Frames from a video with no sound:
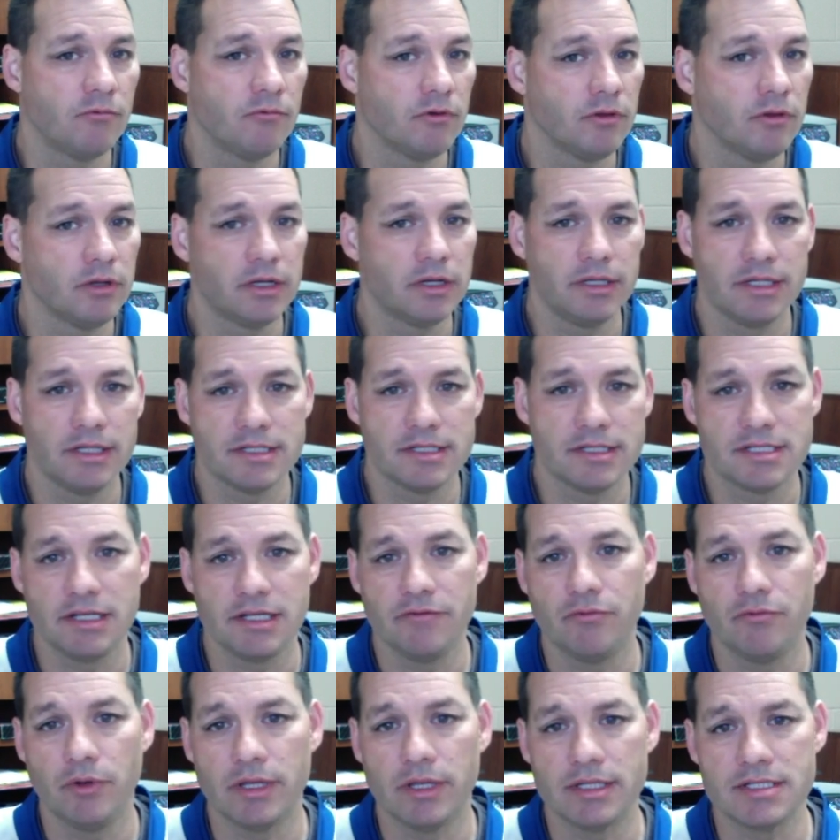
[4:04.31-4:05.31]
We're looking to see
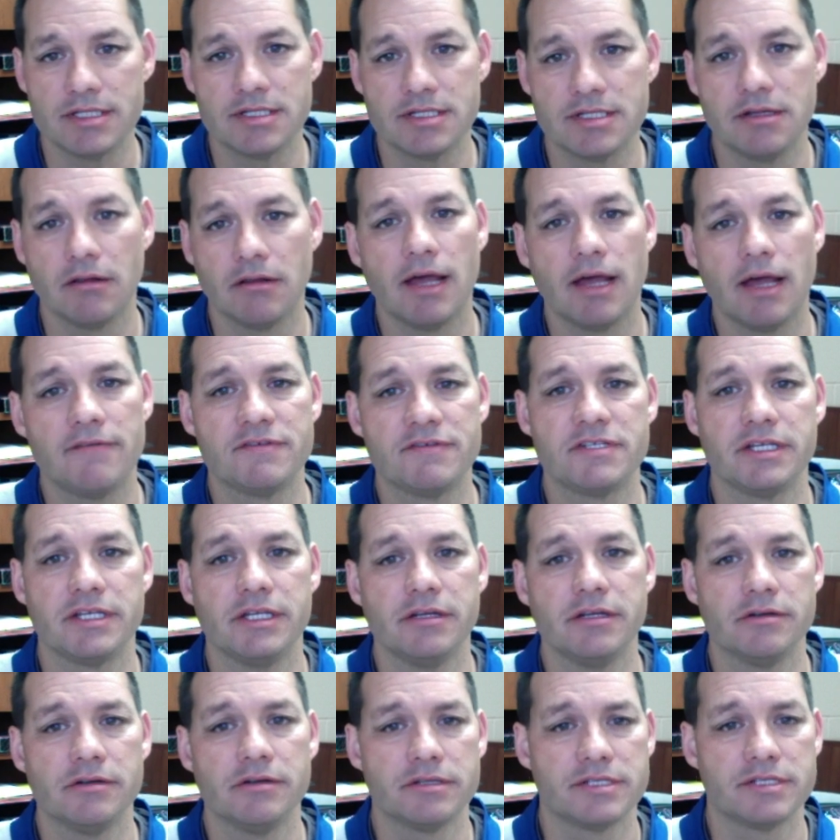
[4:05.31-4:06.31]
if we can still have
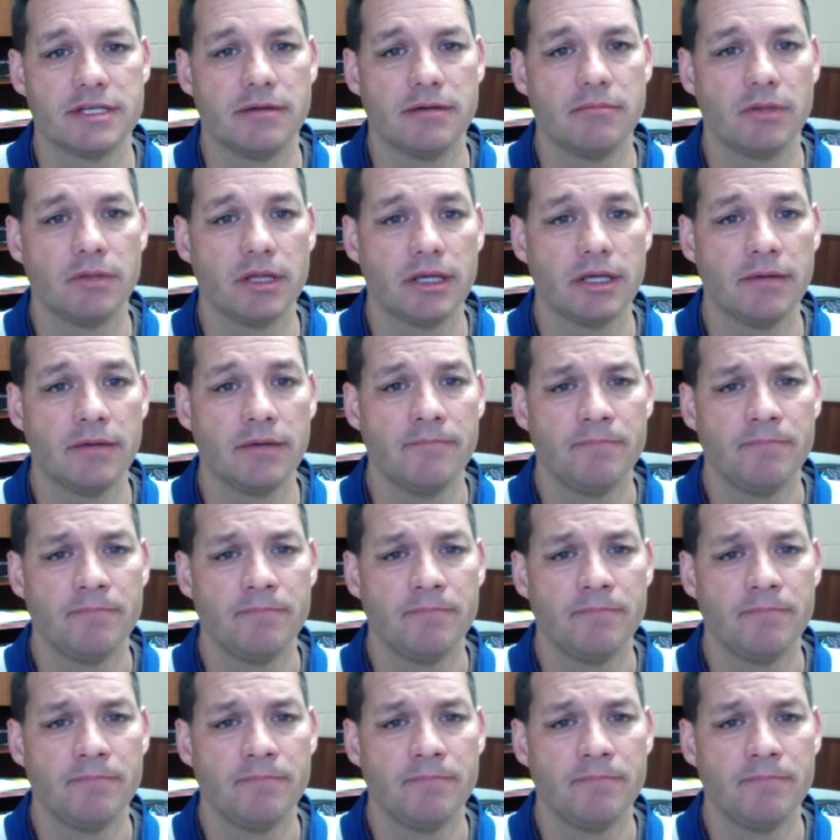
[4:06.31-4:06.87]
senior assembly.